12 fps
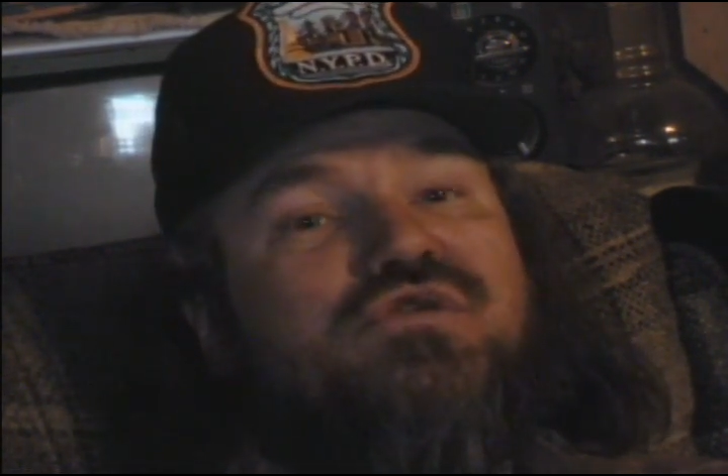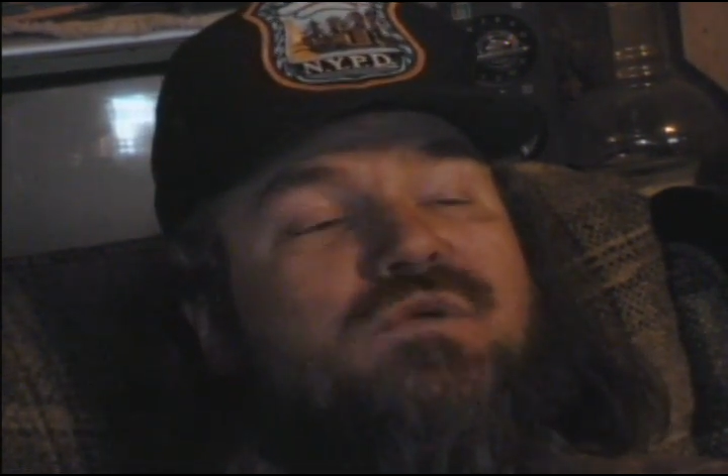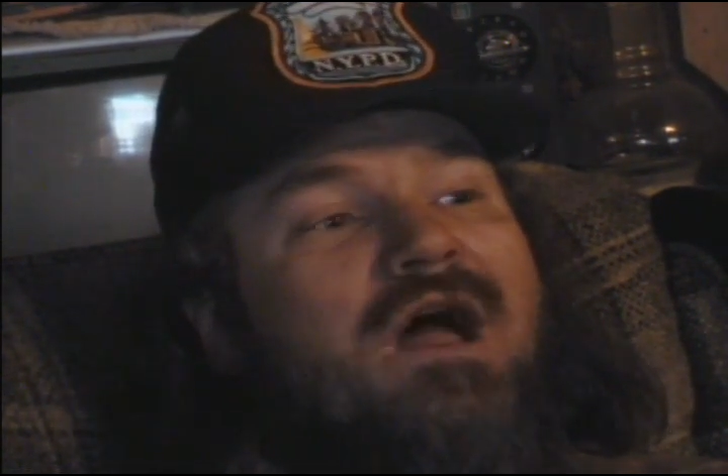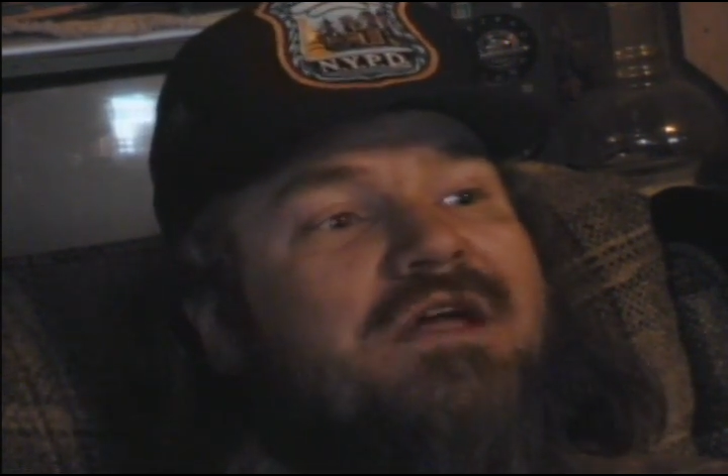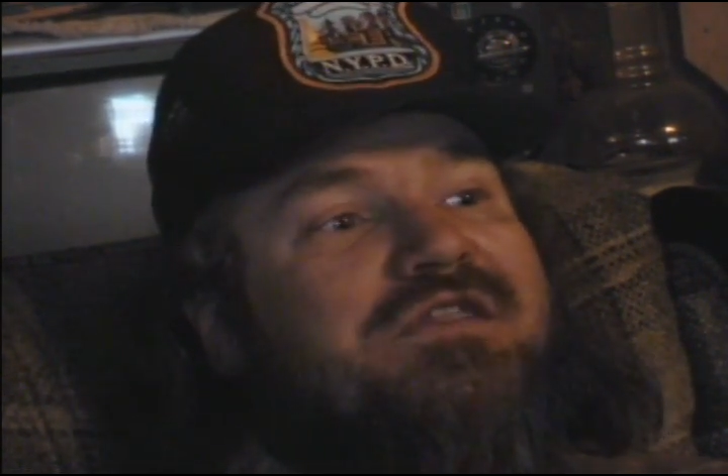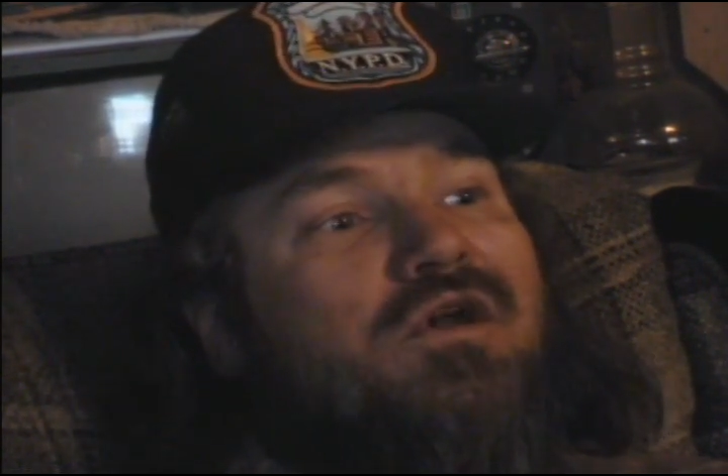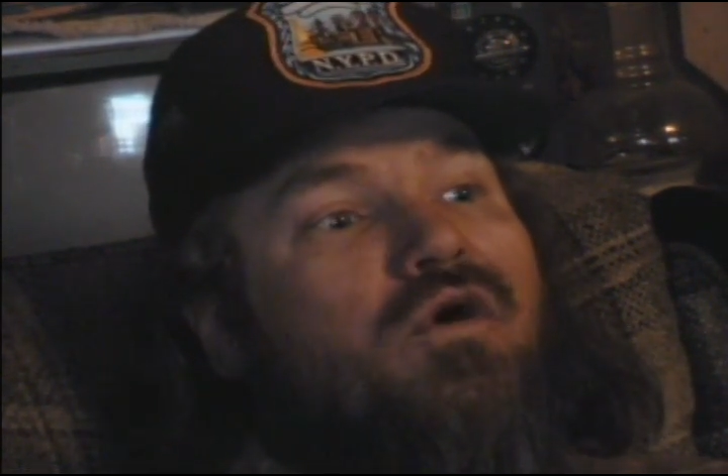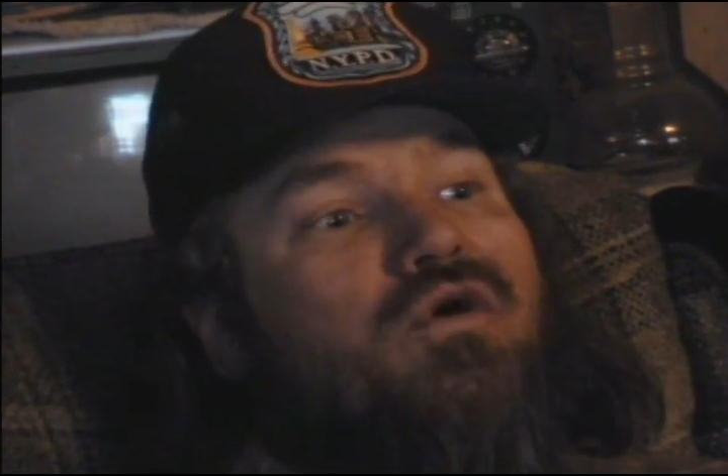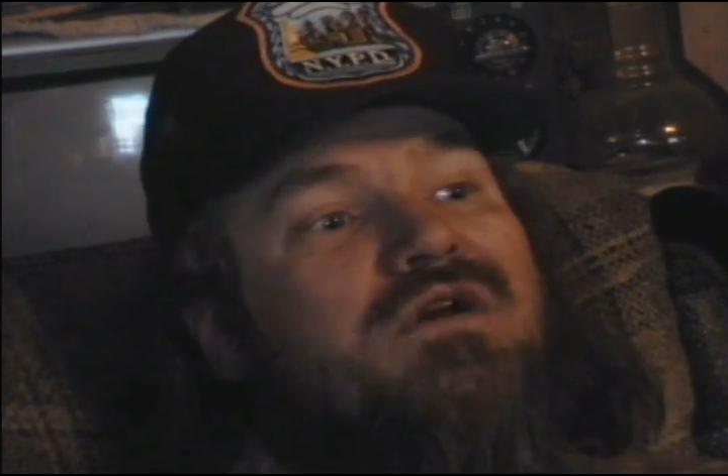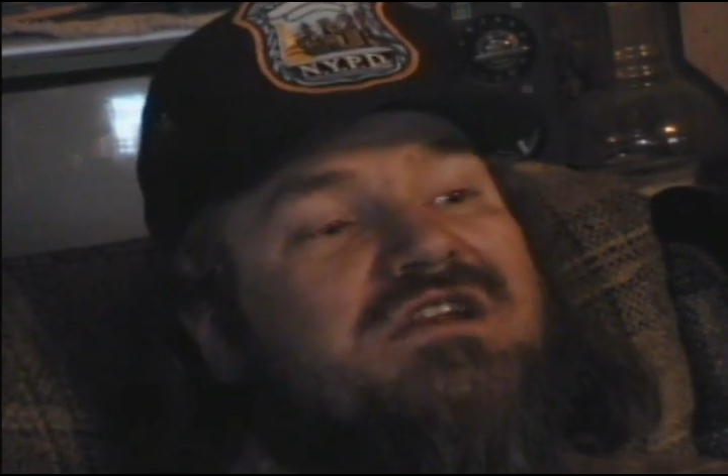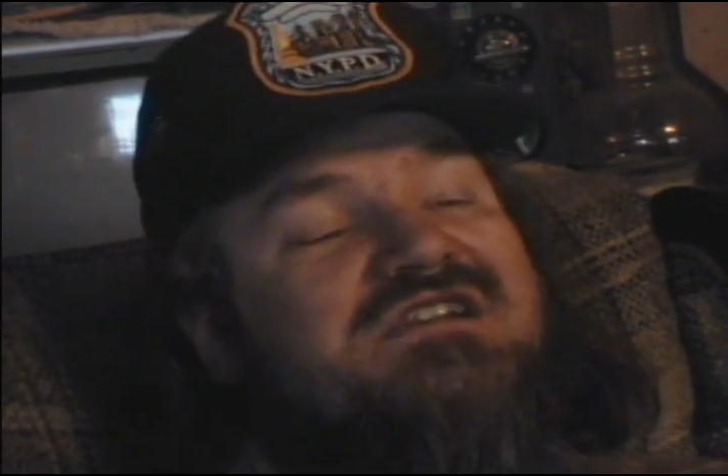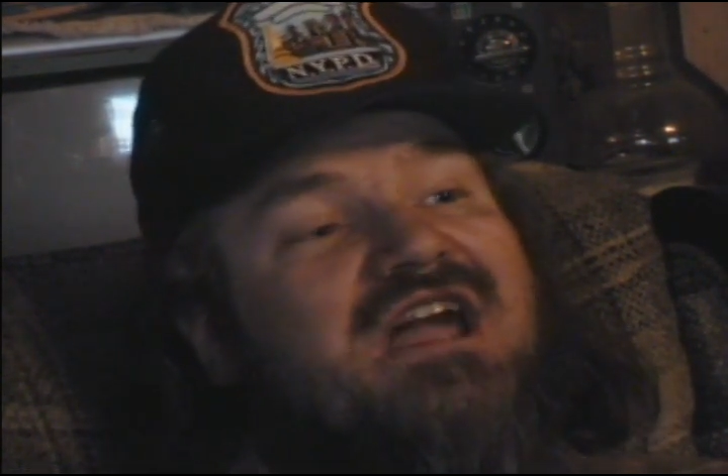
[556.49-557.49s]
throughout the
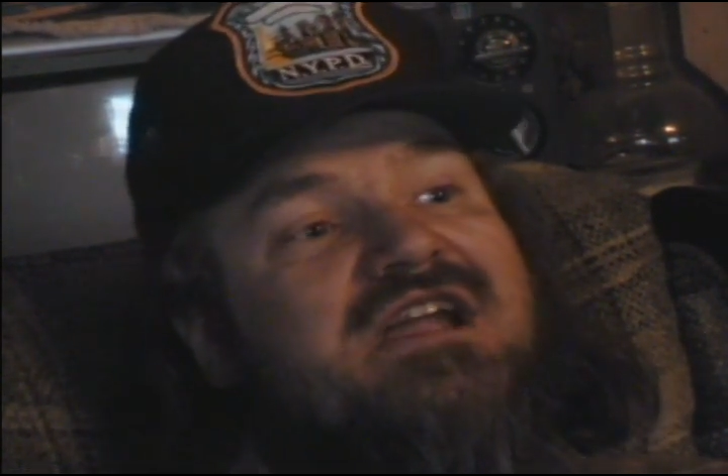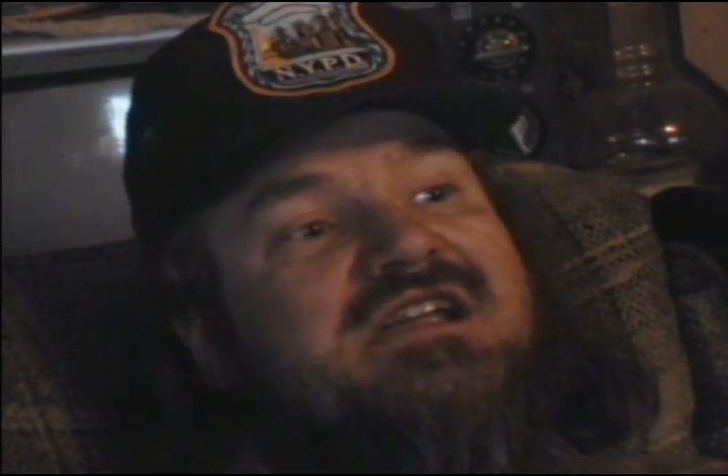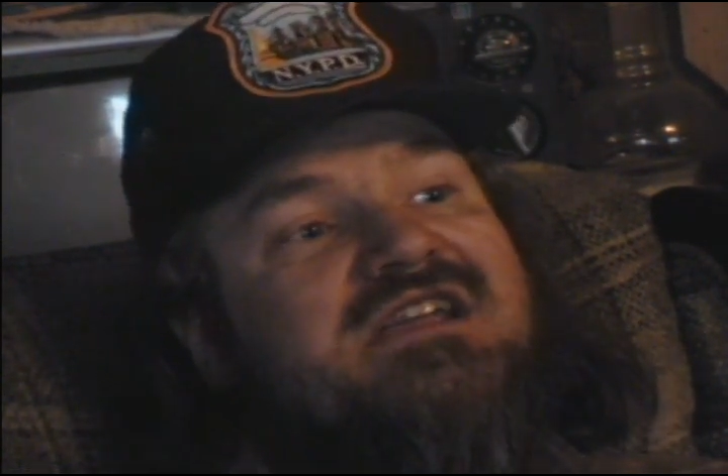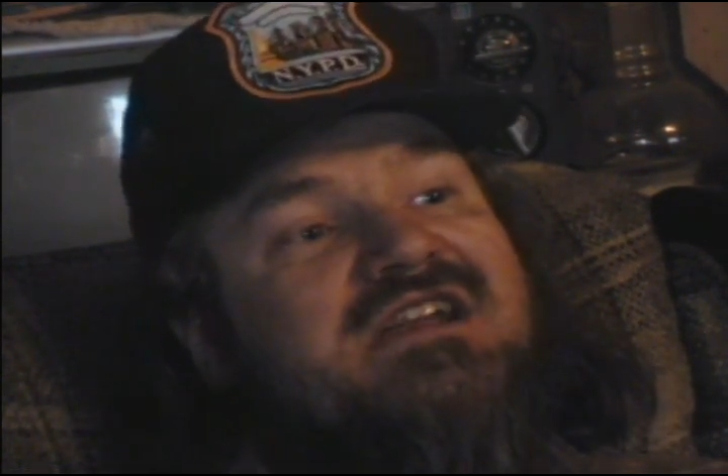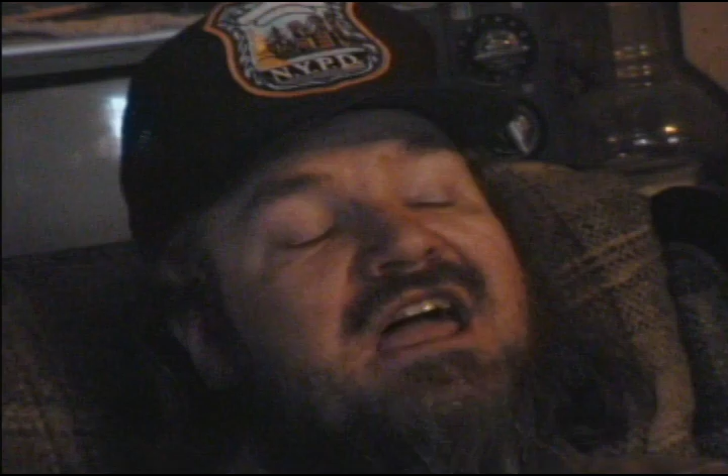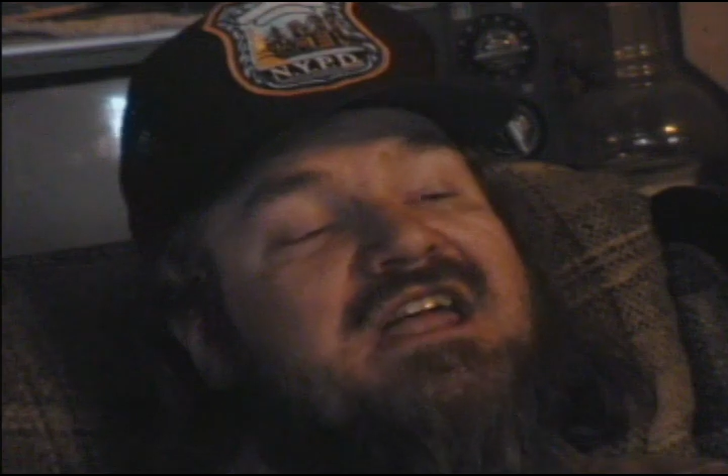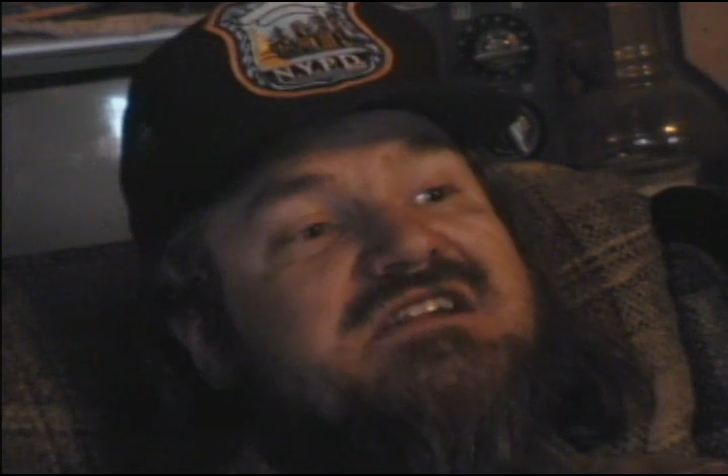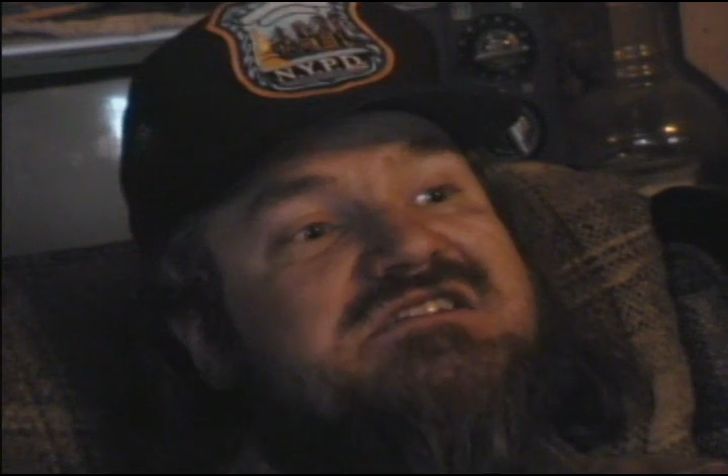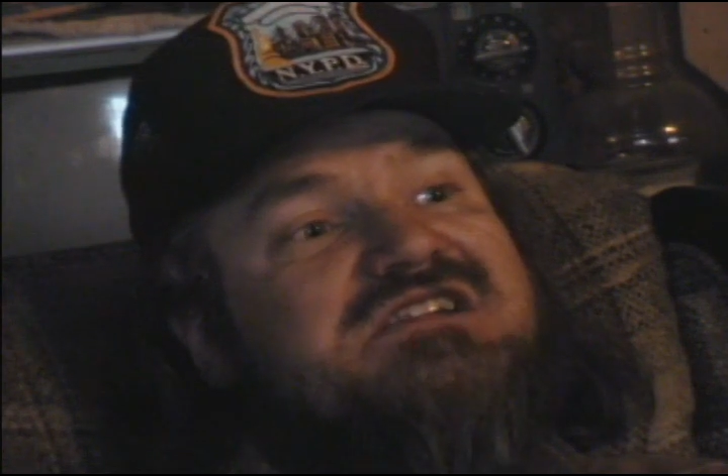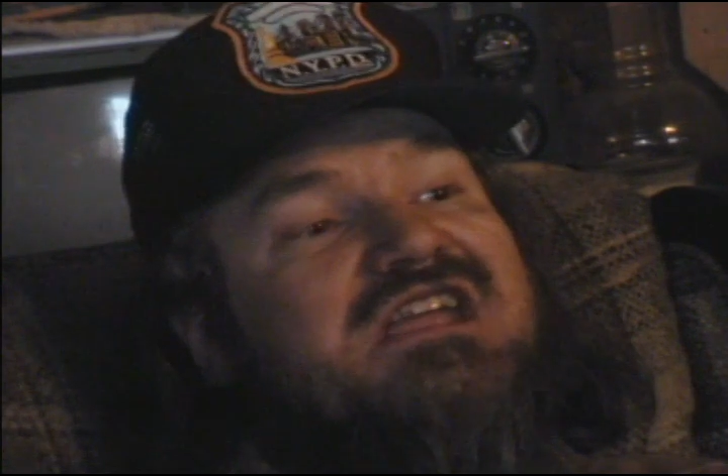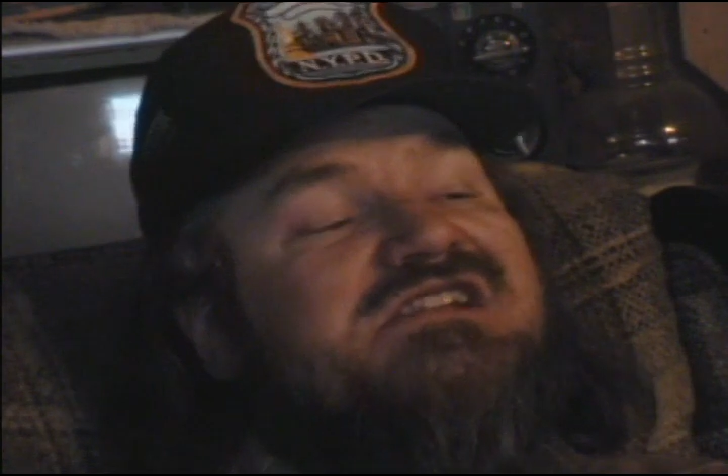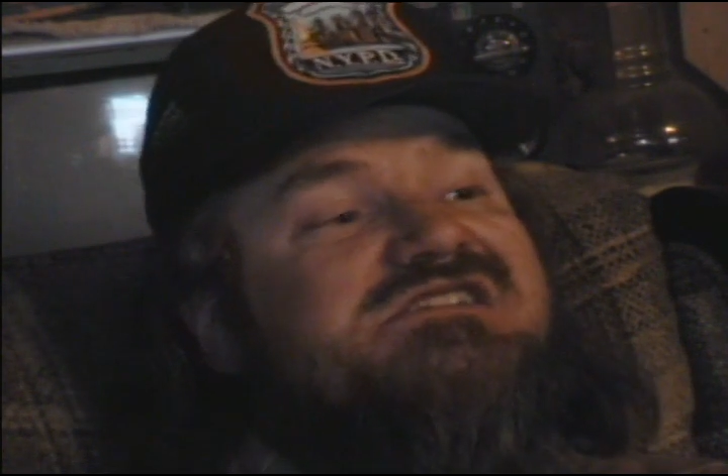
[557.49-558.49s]
whole entire United
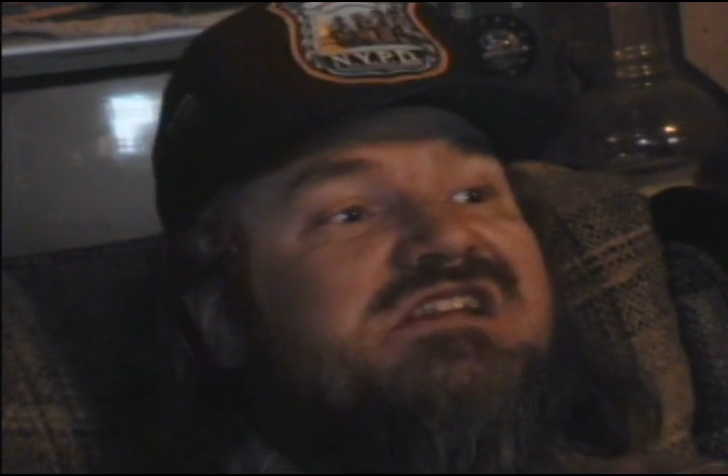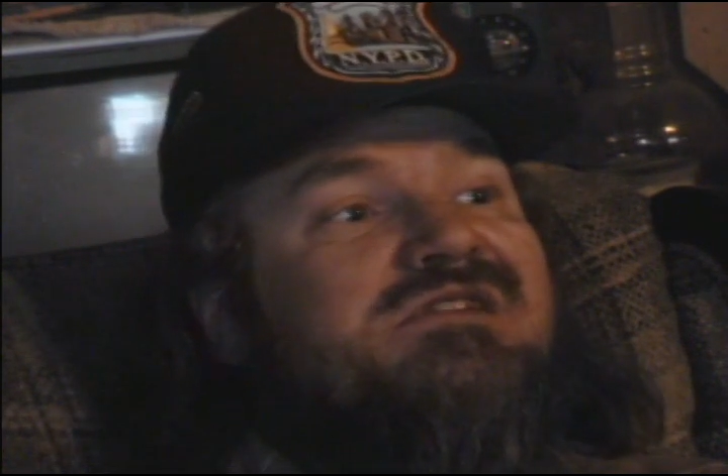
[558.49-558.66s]
States,